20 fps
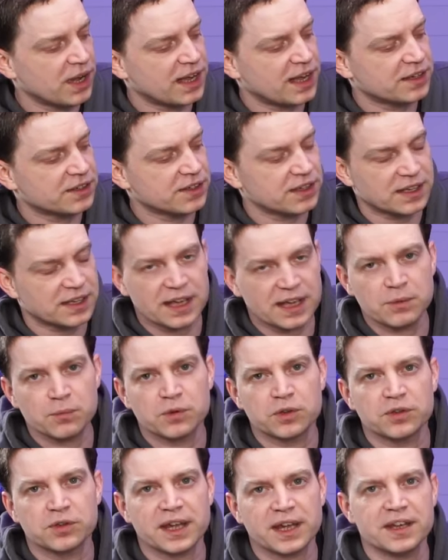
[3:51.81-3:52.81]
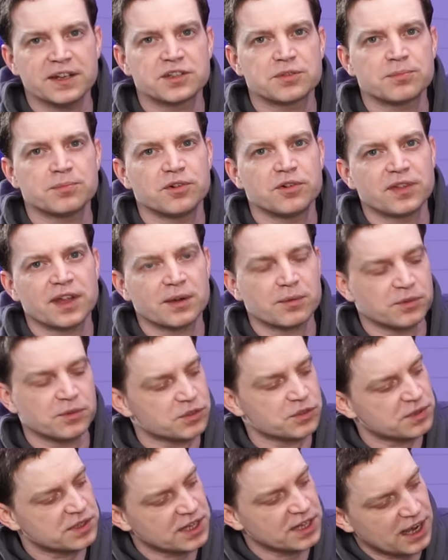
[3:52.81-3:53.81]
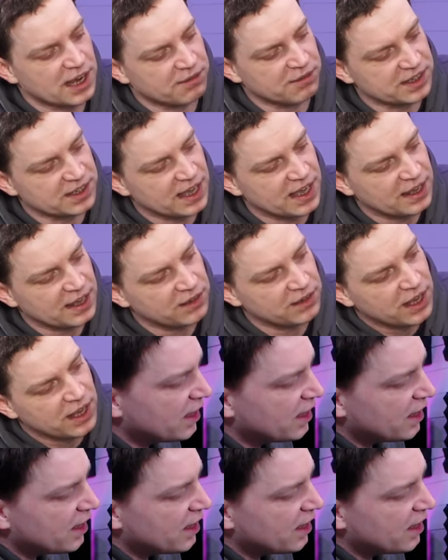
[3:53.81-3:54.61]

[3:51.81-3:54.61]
and again, we'll get into more of that once we tear it down.